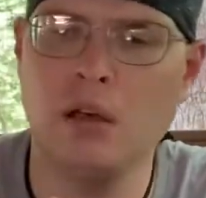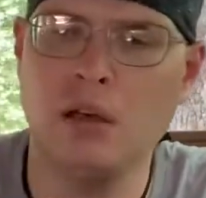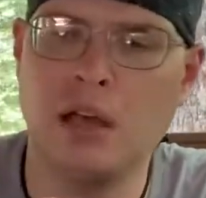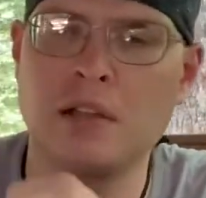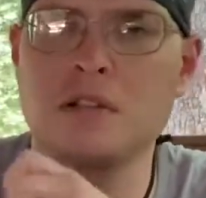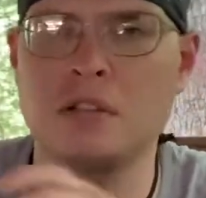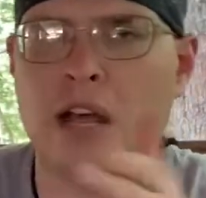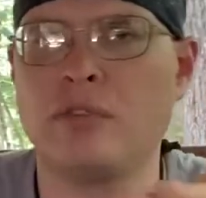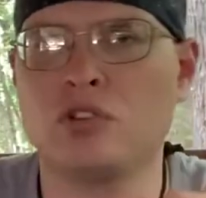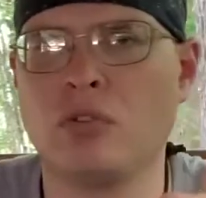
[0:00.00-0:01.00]
it doesn't
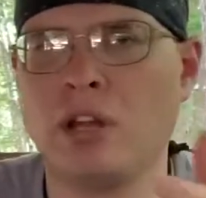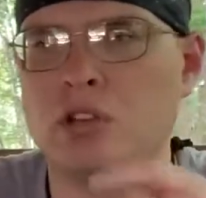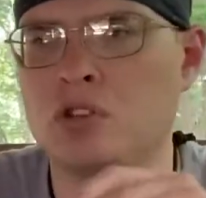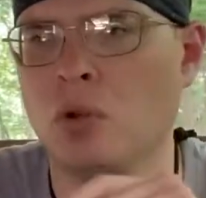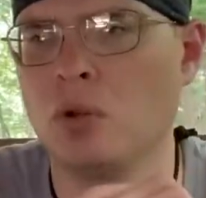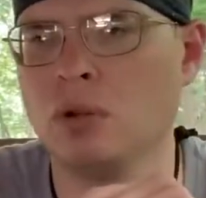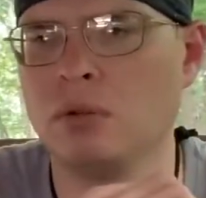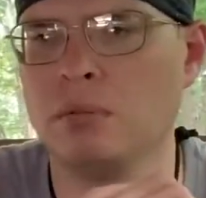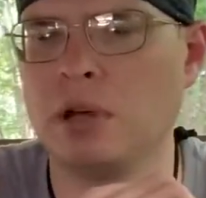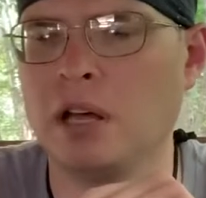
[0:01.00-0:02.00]
have a drainage hole,
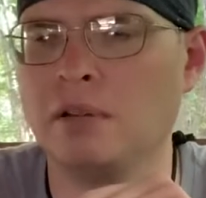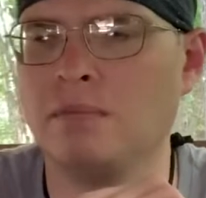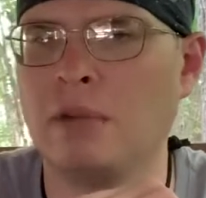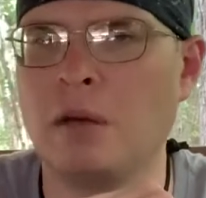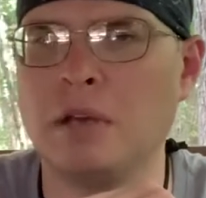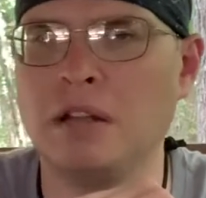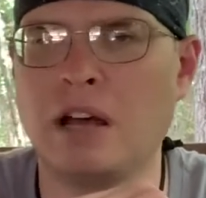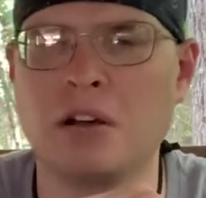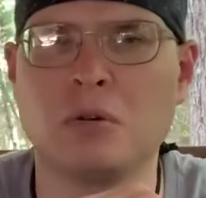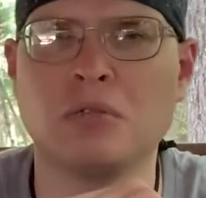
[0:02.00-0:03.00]
but I mean,
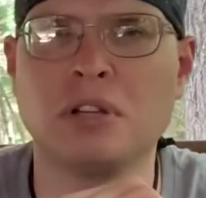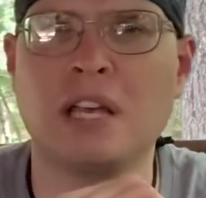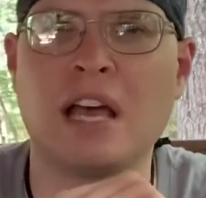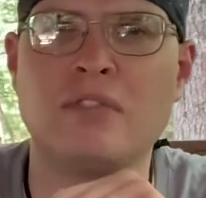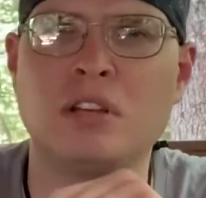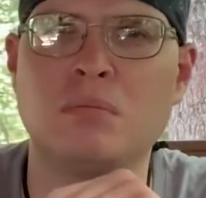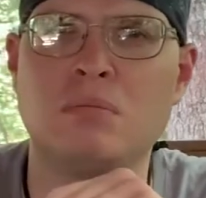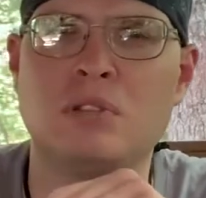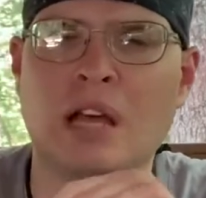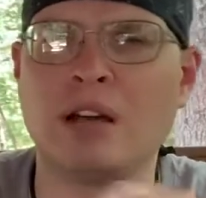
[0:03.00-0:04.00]
I
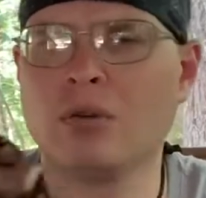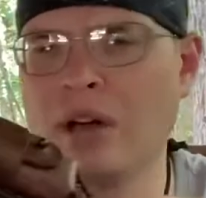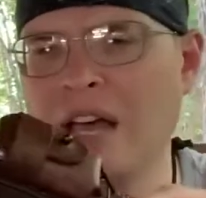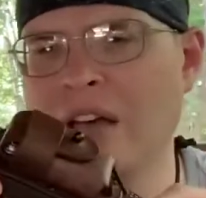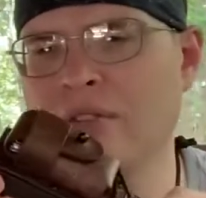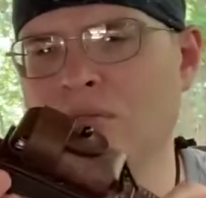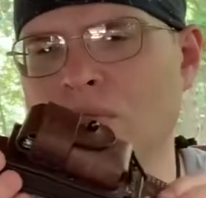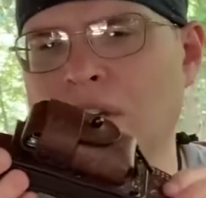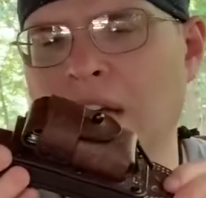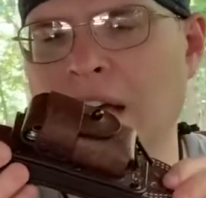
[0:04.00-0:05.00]
haven't
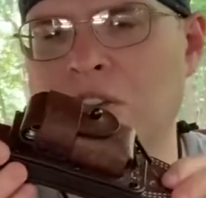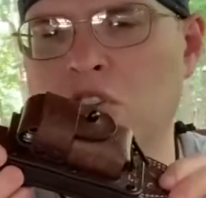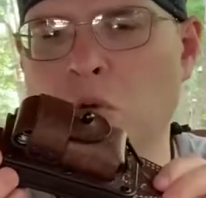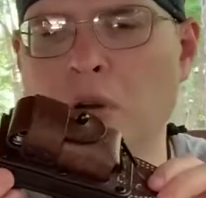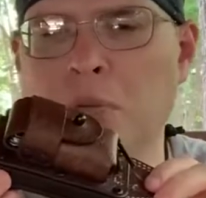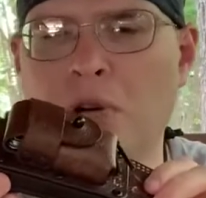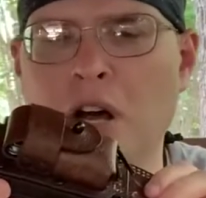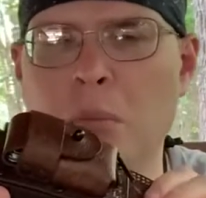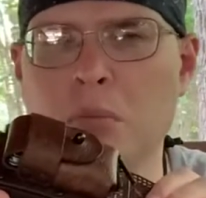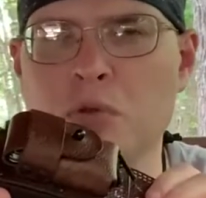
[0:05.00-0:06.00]
really had too many
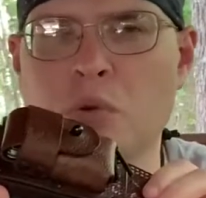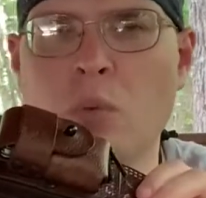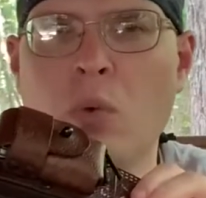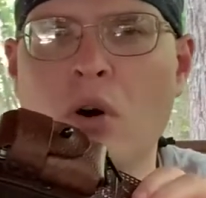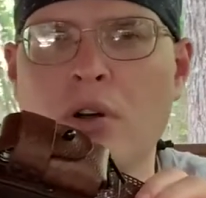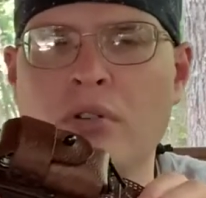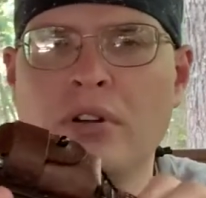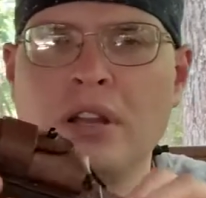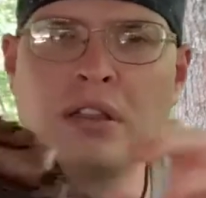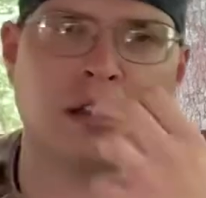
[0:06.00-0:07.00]
problems with water or
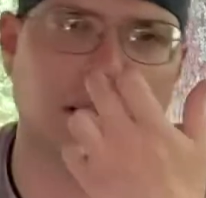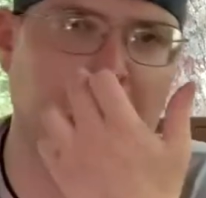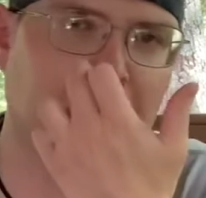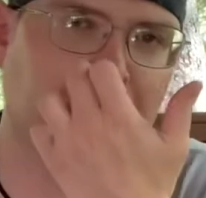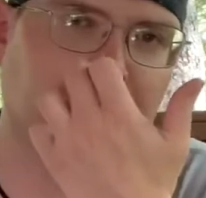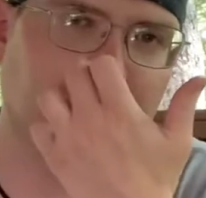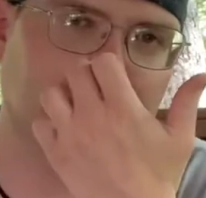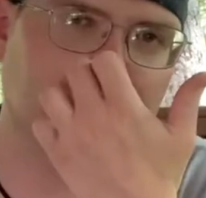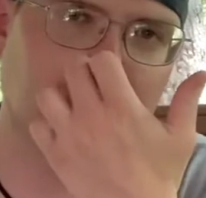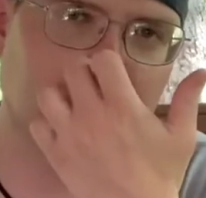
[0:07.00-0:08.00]
anything like that getting
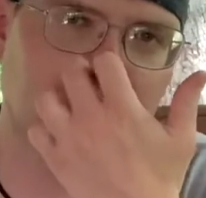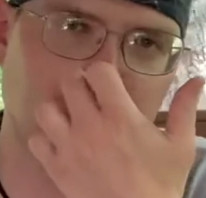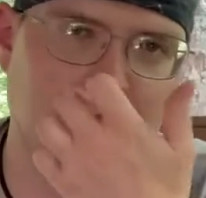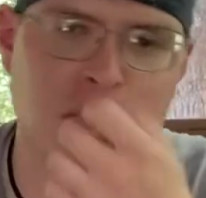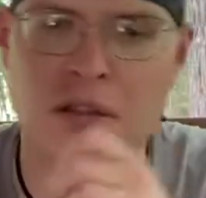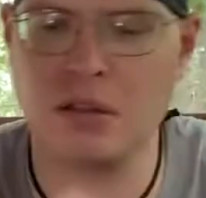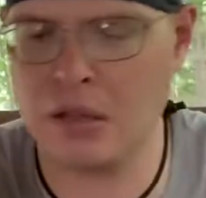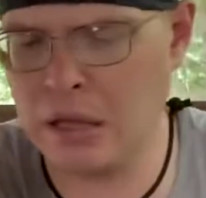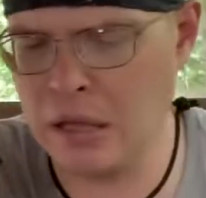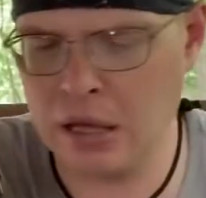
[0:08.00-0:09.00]
inside of the sheath.
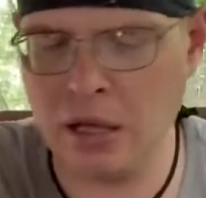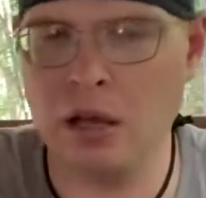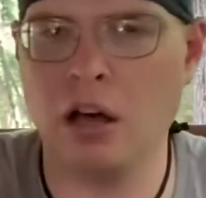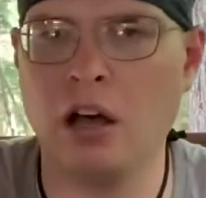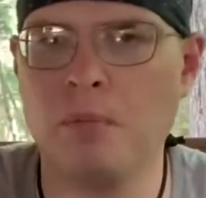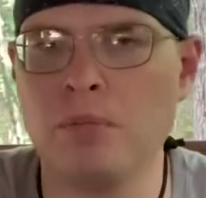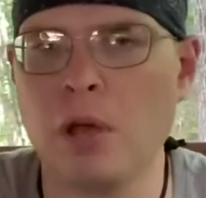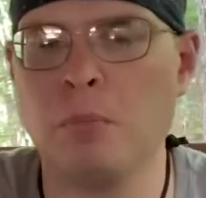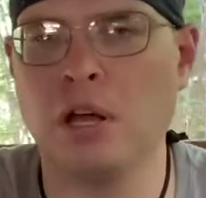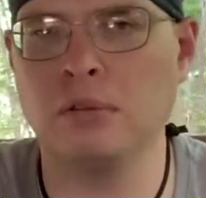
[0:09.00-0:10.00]

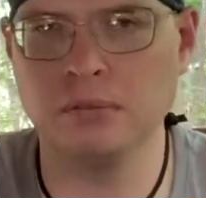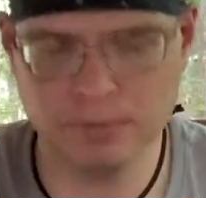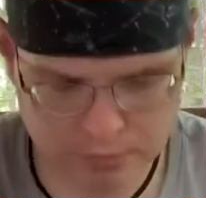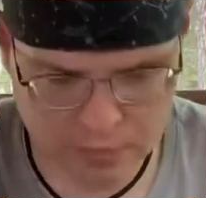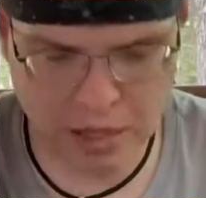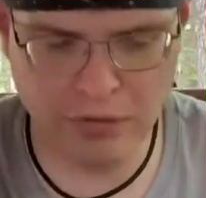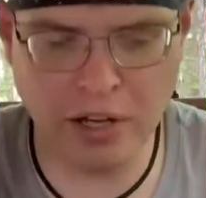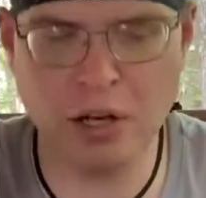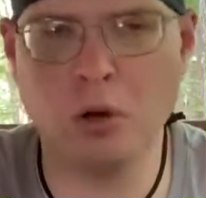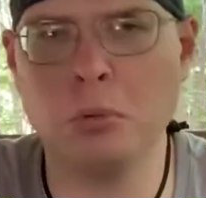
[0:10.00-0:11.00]
But if I
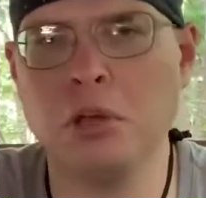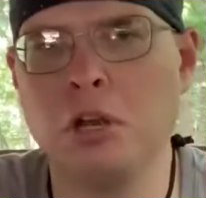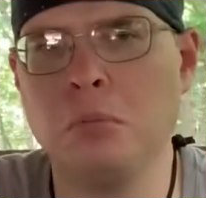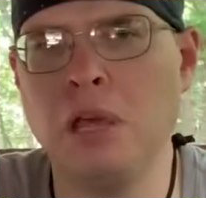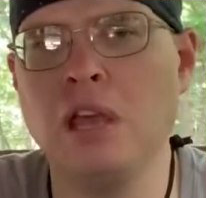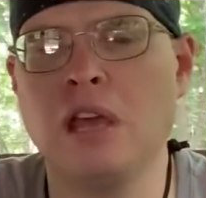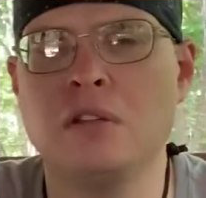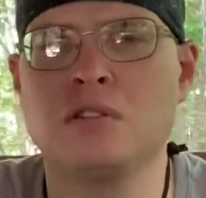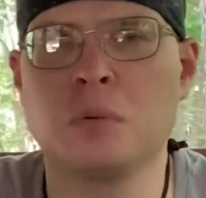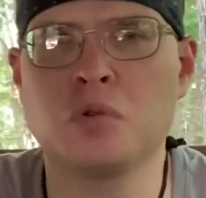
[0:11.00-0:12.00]
know I'm gonna be in
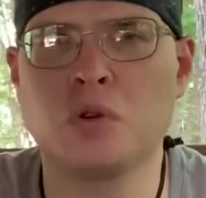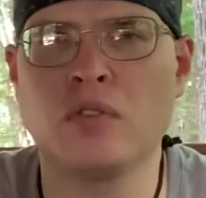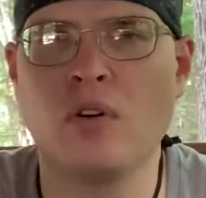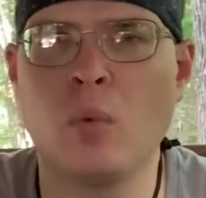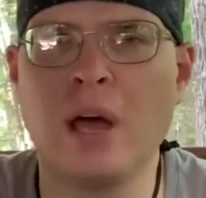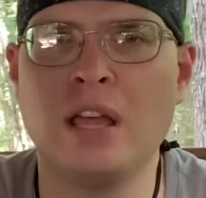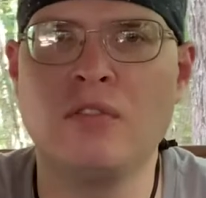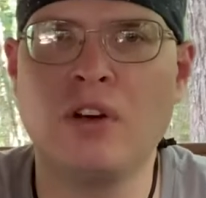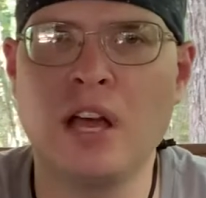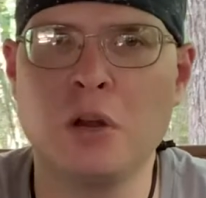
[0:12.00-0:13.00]
some sort of a wet
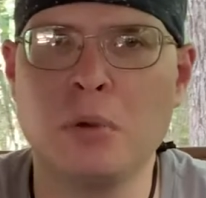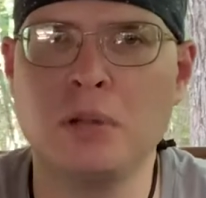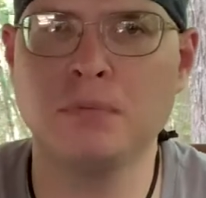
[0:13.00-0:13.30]
environment,